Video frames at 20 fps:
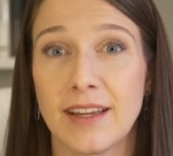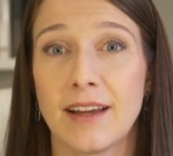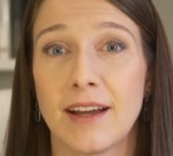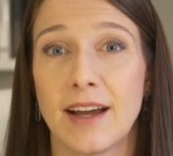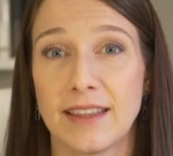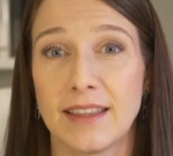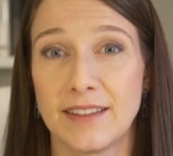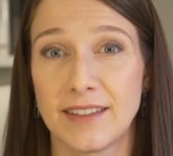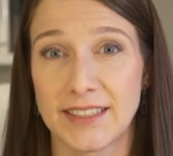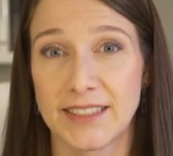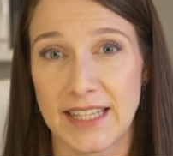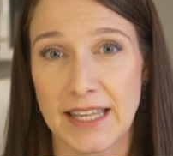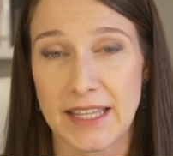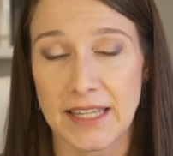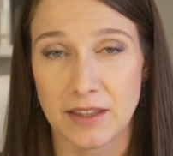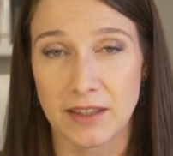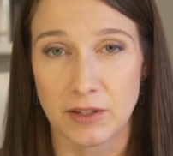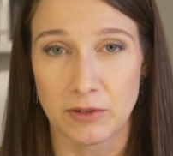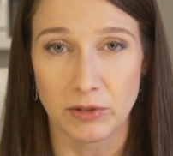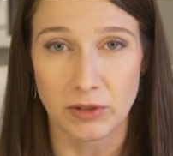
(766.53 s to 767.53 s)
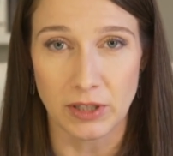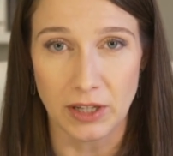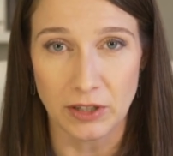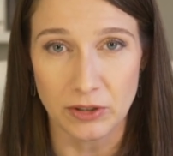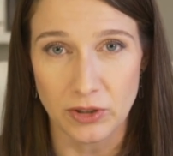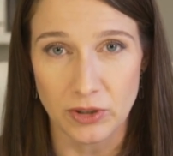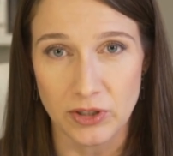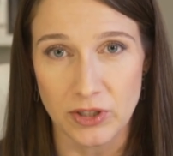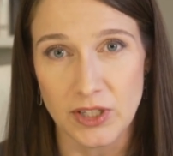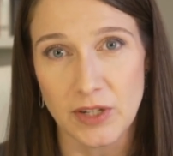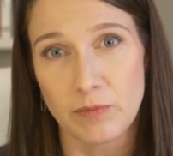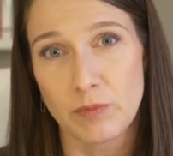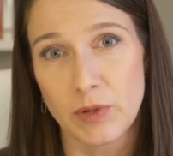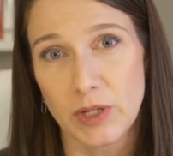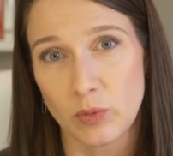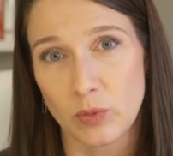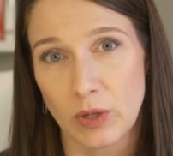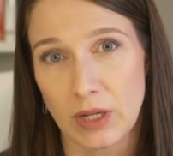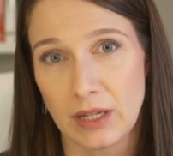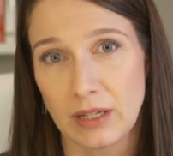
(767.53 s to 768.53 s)
understanding the relationship
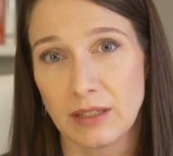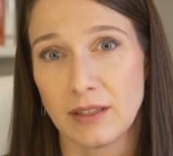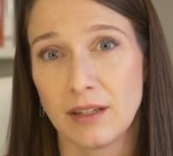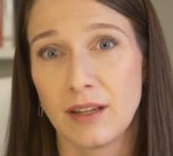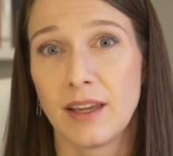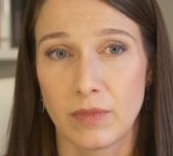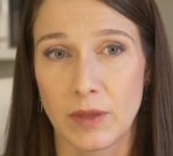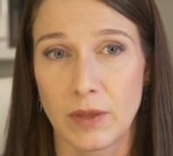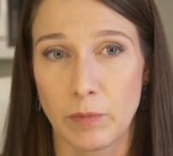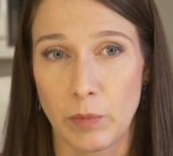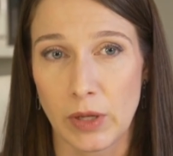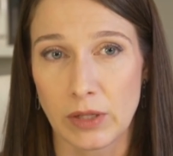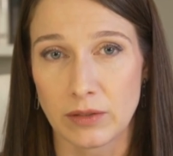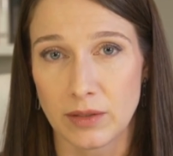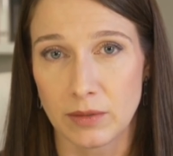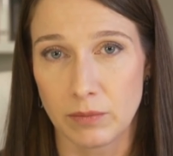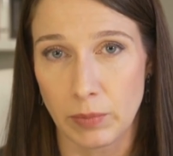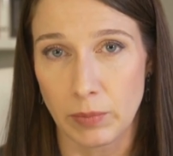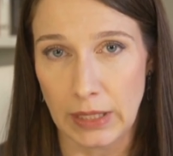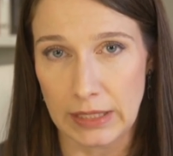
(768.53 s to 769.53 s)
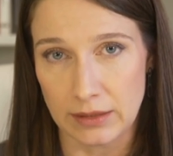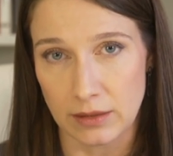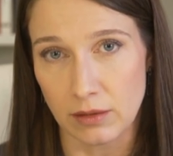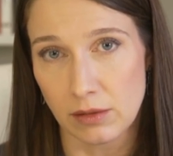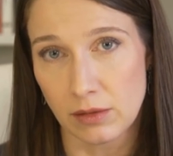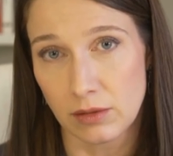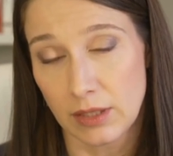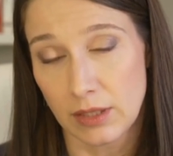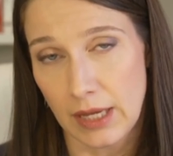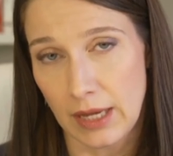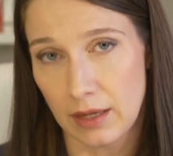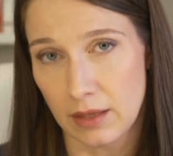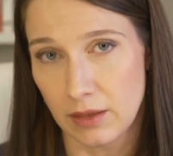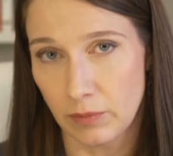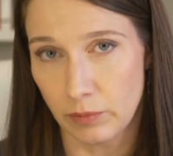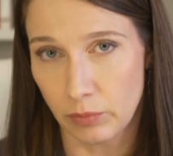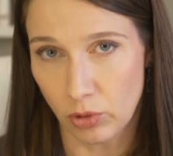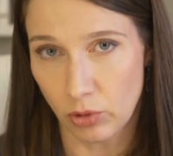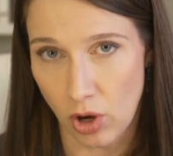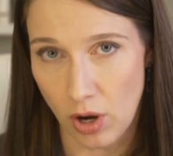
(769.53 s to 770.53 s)
between pixels and the
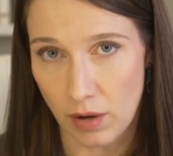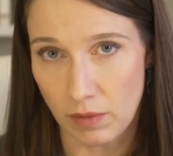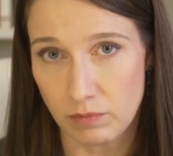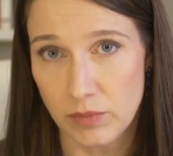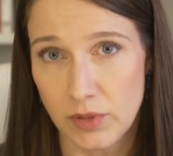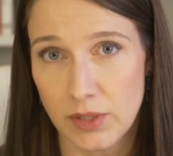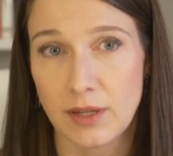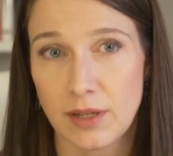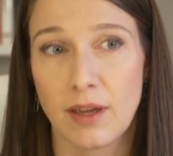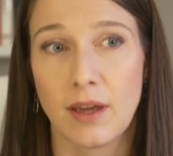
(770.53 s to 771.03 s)
prompt